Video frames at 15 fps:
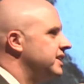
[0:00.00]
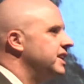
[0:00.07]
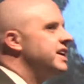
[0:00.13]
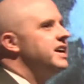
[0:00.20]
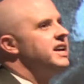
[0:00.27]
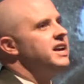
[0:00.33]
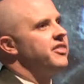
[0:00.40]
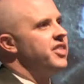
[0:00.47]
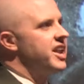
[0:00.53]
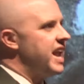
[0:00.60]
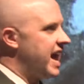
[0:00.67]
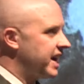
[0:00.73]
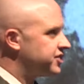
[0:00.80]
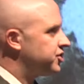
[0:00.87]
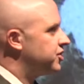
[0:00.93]
Lee and then
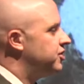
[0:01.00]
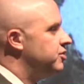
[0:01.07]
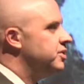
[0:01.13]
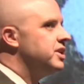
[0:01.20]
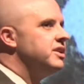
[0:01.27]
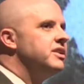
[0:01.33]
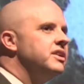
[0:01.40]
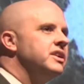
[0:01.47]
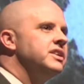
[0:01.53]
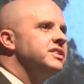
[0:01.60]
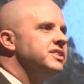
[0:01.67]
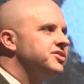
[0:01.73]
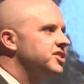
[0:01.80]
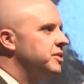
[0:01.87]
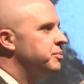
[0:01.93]
executed in
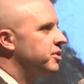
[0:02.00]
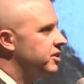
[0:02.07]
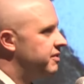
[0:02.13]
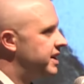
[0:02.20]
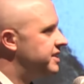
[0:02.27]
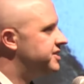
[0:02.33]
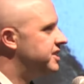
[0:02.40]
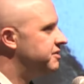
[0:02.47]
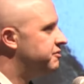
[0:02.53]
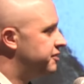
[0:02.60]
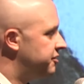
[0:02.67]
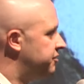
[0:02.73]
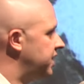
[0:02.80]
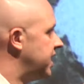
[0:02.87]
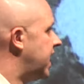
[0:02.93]
December of
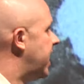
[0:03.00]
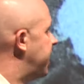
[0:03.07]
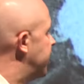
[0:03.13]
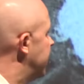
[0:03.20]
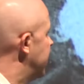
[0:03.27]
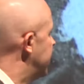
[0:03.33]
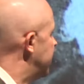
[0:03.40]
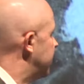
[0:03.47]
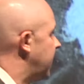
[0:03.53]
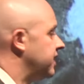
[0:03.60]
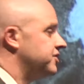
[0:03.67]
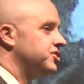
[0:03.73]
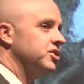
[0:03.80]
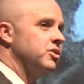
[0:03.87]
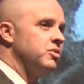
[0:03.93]
1859
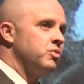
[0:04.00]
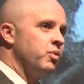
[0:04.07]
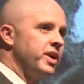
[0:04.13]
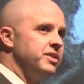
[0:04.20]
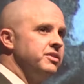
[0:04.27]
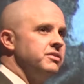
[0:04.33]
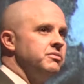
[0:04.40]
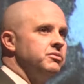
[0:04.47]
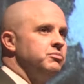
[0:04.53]
and so when